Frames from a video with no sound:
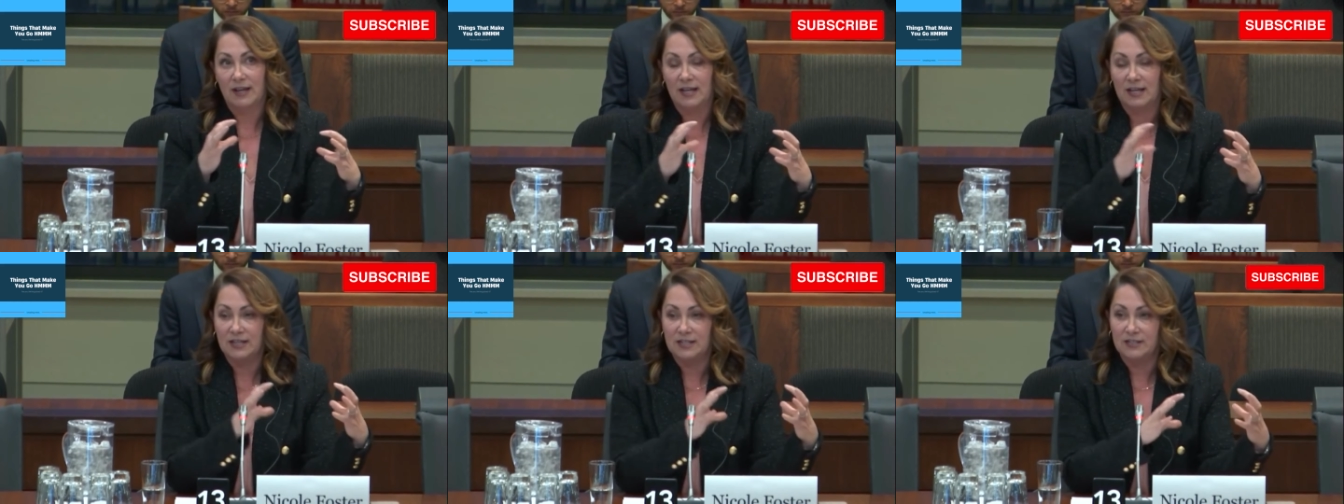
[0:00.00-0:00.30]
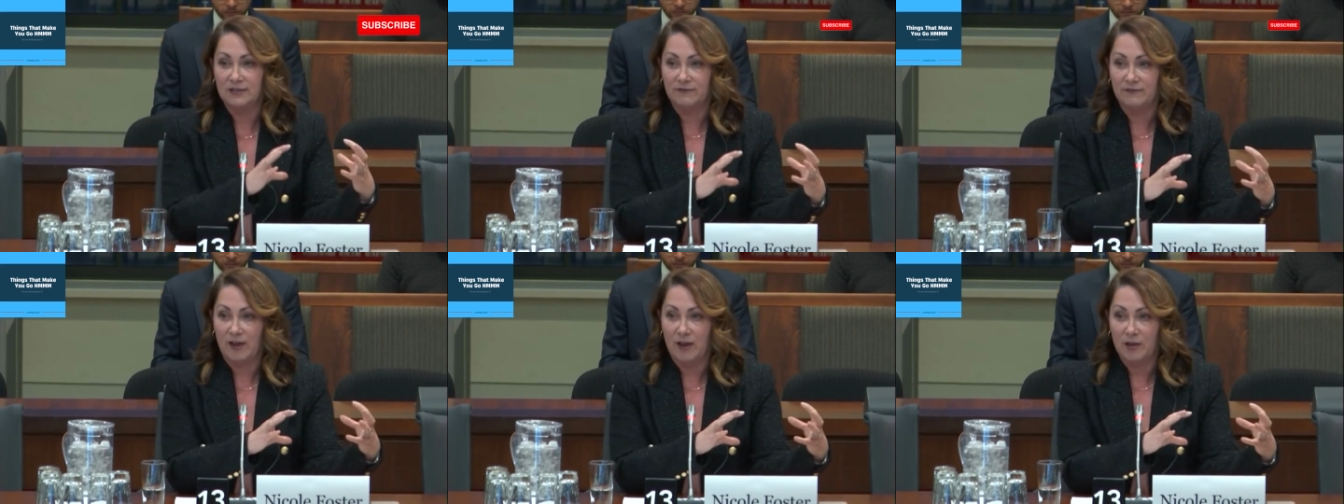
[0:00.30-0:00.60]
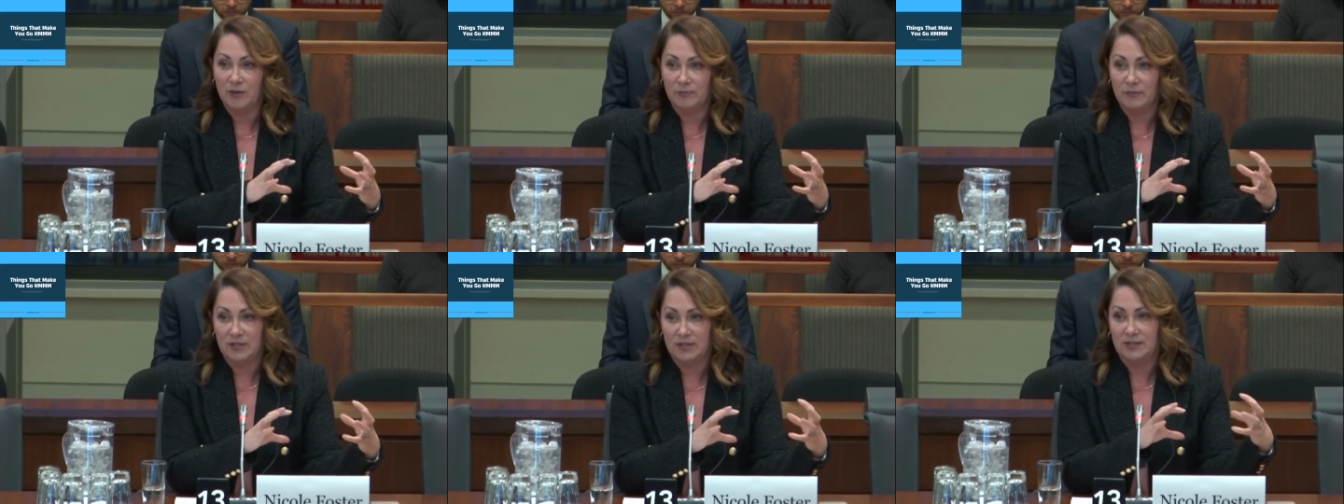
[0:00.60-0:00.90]
in a
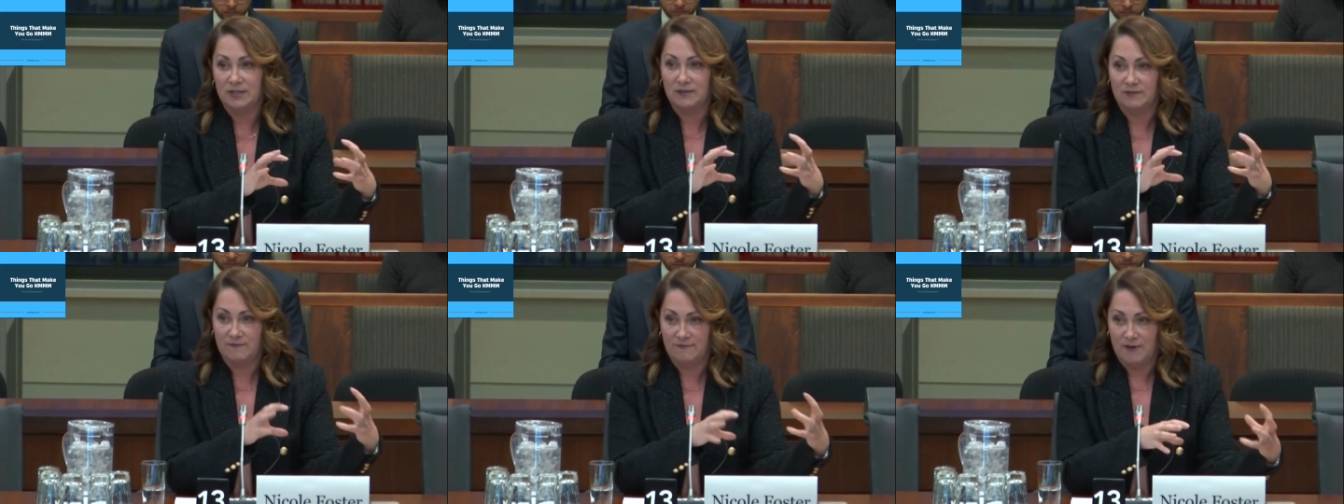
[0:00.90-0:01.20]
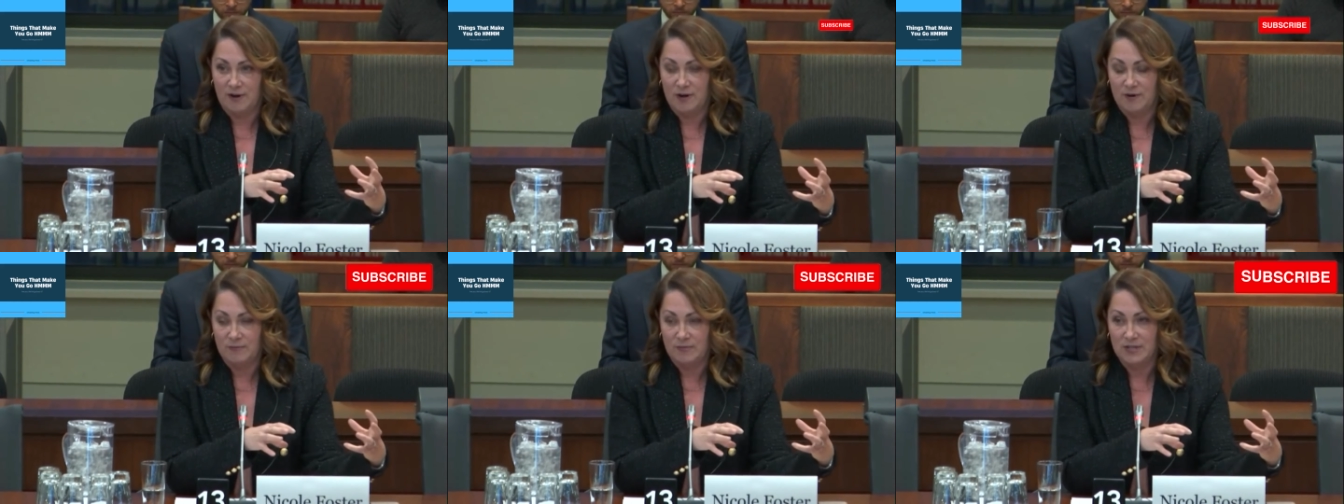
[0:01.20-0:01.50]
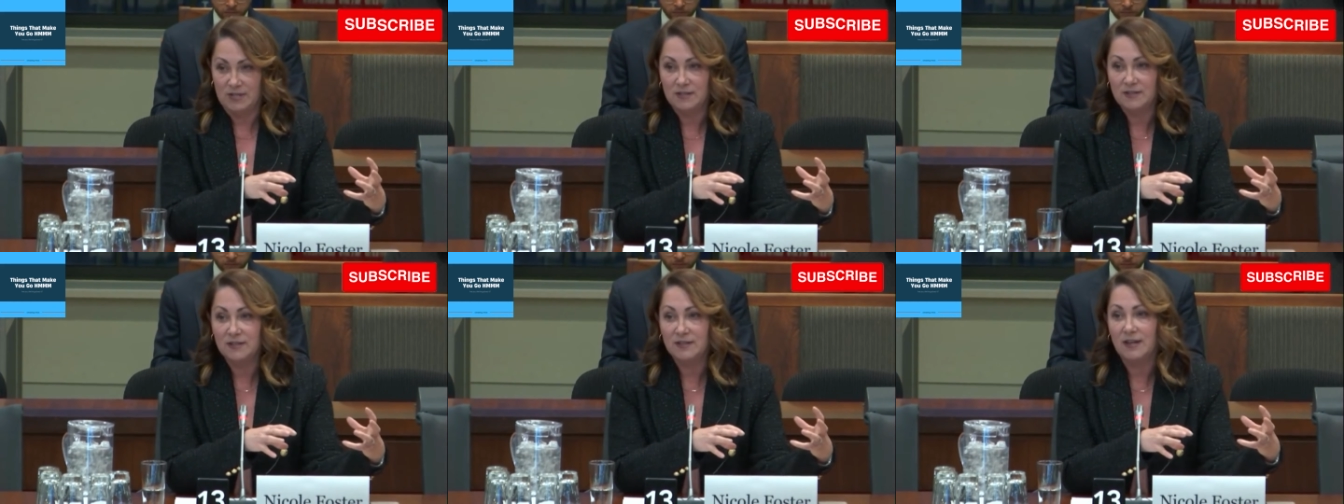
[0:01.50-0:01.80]
development
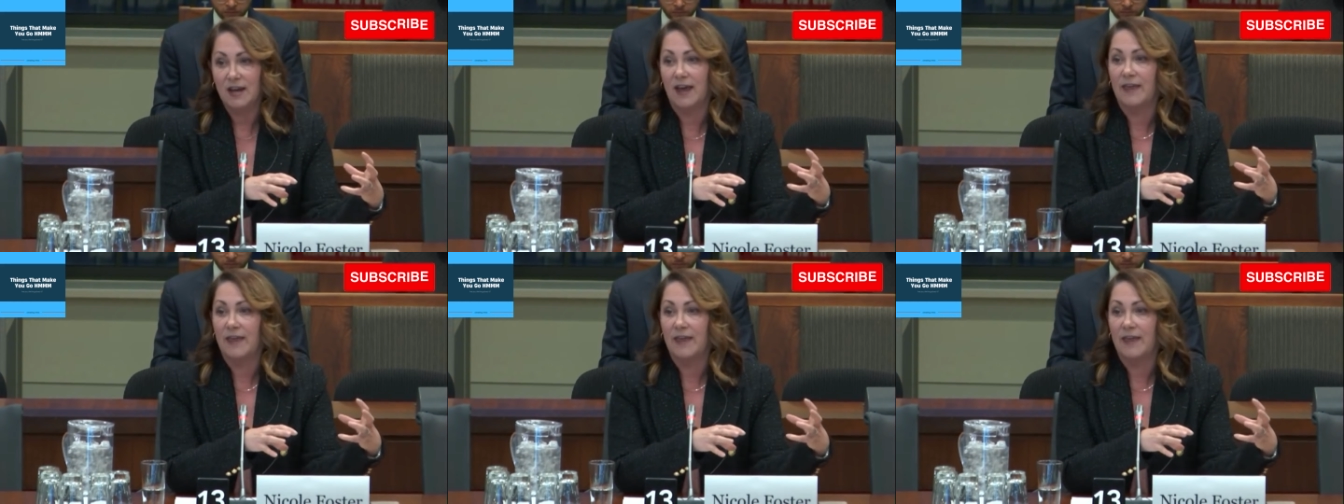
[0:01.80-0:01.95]
environment,